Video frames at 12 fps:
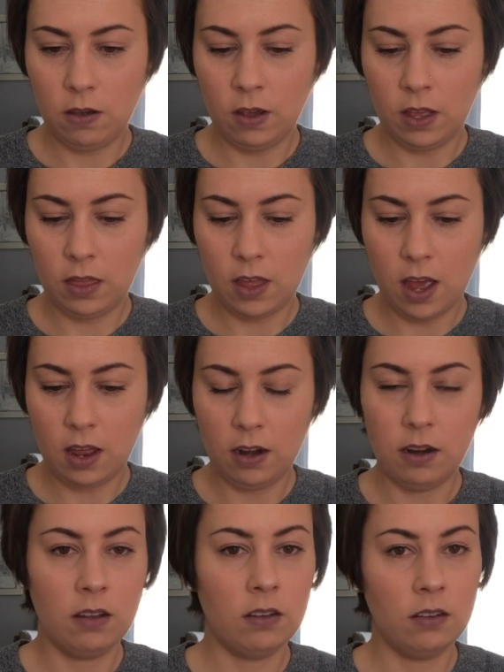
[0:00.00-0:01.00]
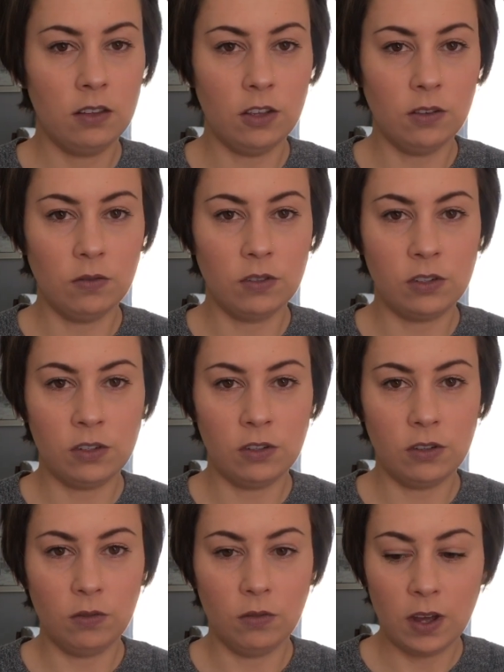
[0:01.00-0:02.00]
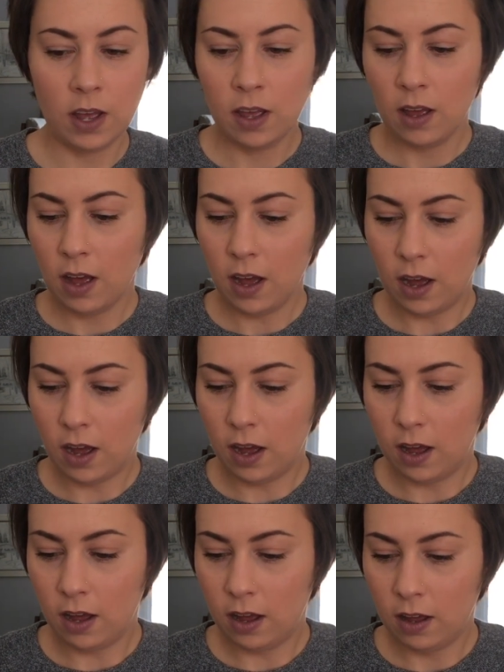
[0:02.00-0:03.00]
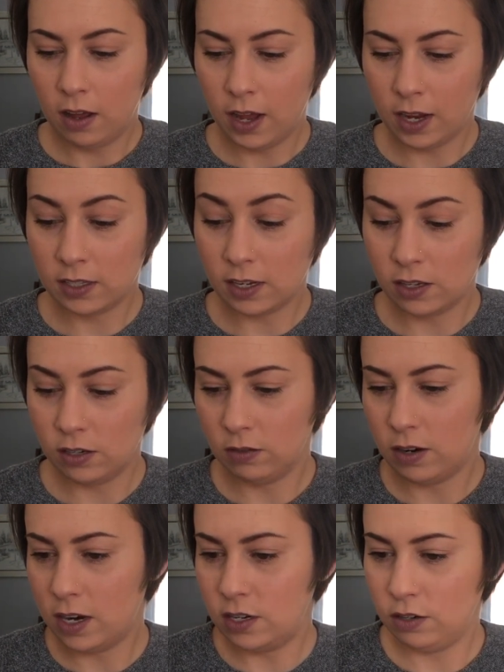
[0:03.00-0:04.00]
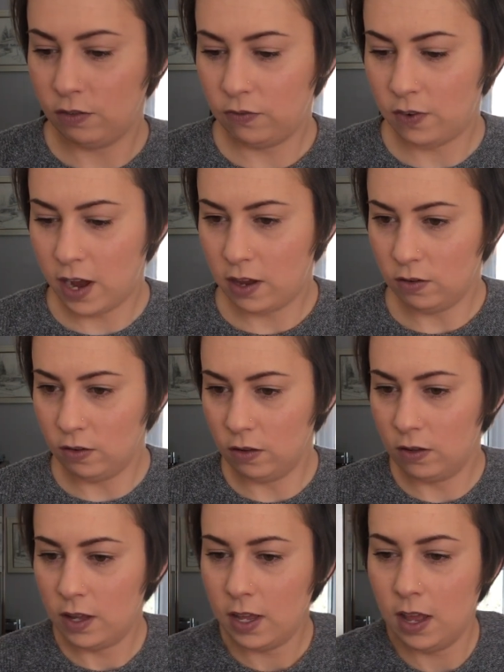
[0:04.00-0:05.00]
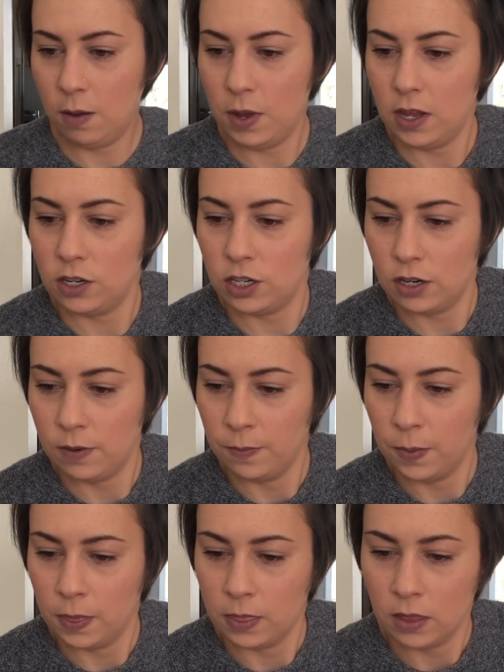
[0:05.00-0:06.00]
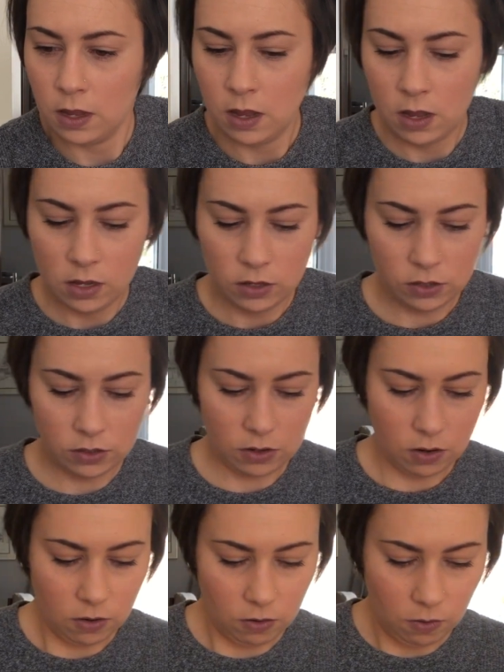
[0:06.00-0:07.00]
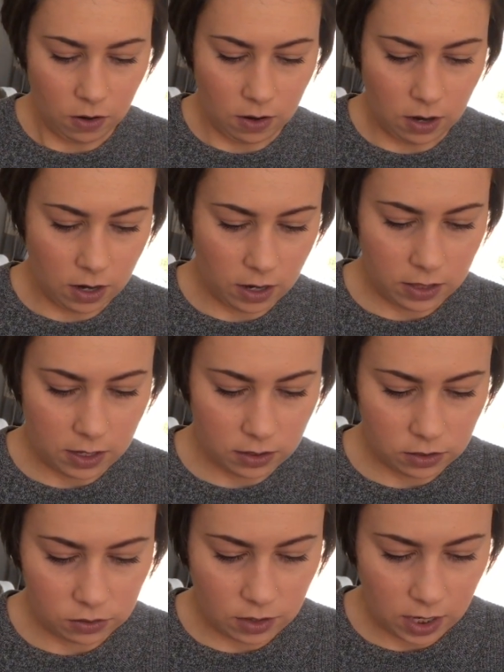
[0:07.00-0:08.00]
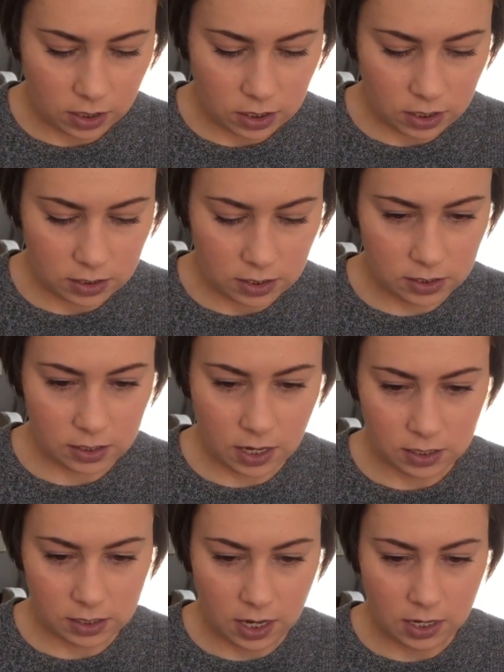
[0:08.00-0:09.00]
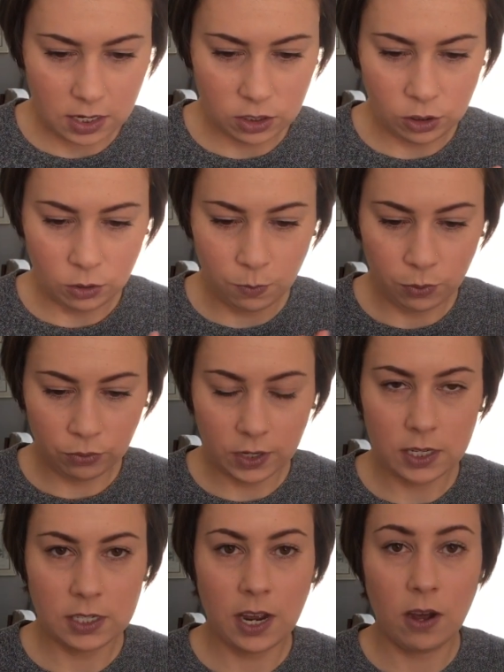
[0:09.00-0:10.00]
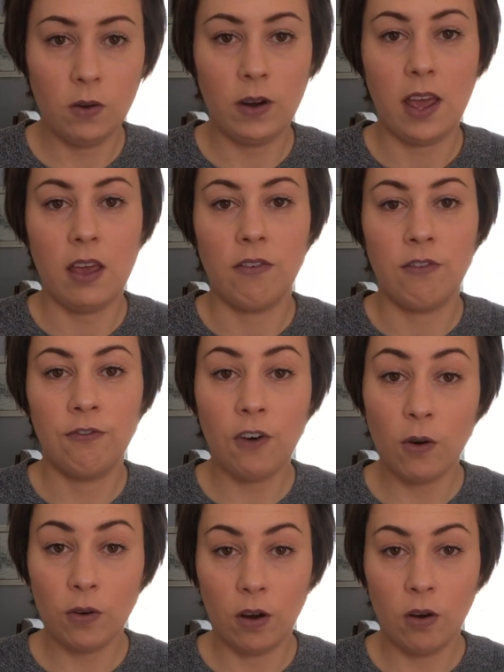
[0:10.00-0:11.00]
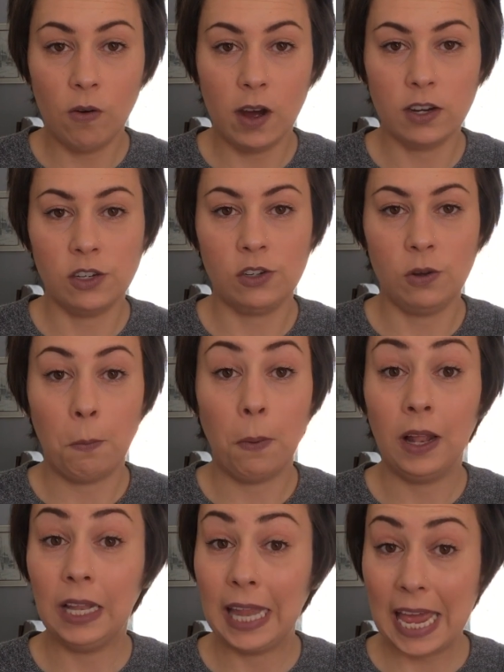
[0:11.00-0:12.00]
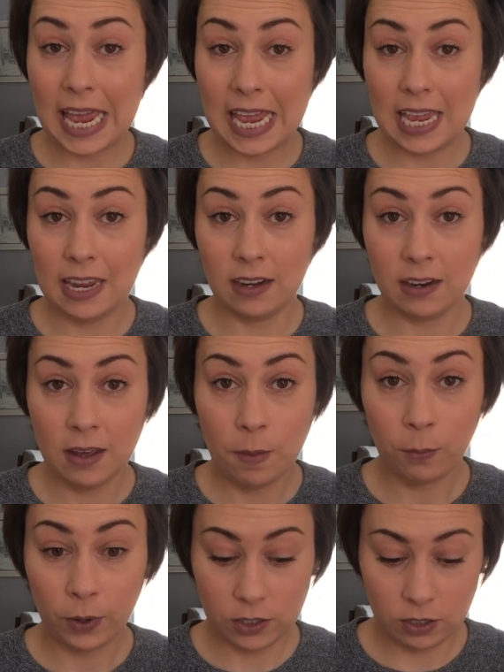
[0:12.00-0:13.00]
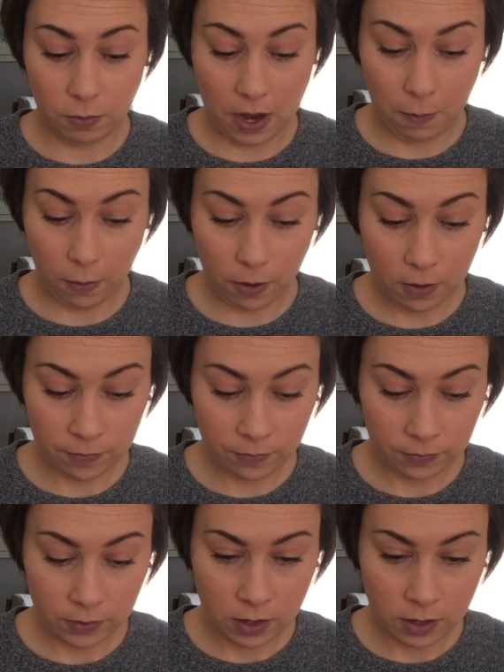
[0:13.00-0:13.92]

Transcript: you can then use to accessorize your final image. So on the instructions it says I need to print out a photo onto plain printer paper.